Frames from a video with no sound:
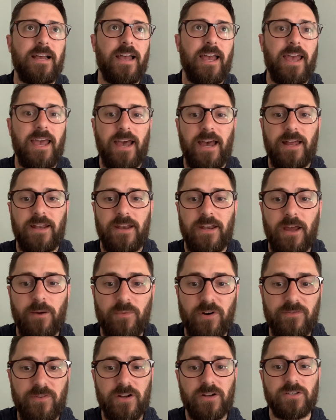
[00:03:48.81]
And a number
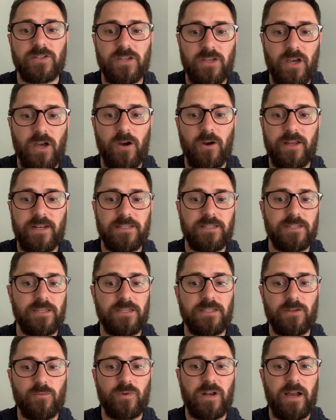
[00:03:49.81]
of years ago, in a
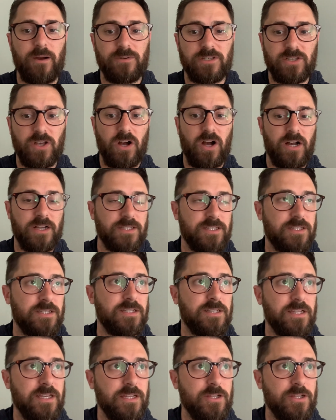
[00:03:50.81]
season when I was constantly